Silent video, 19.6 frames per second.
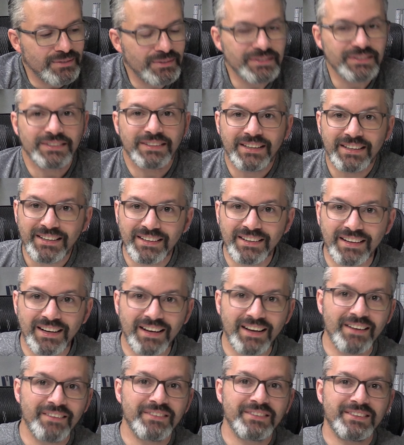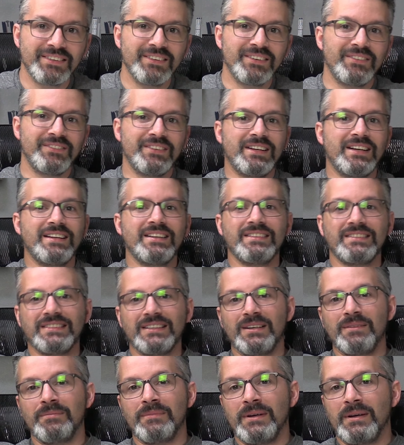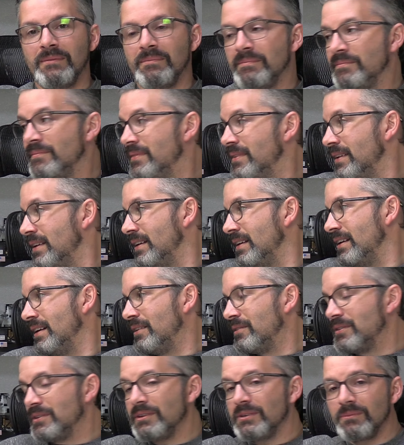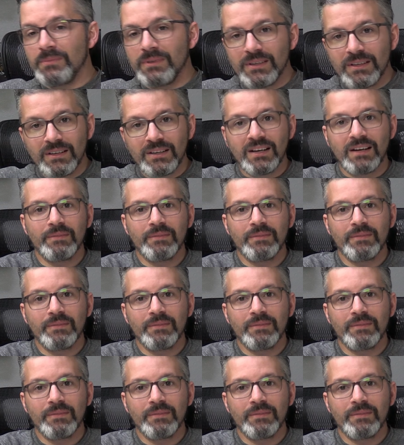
Once again, I have still not set up my room.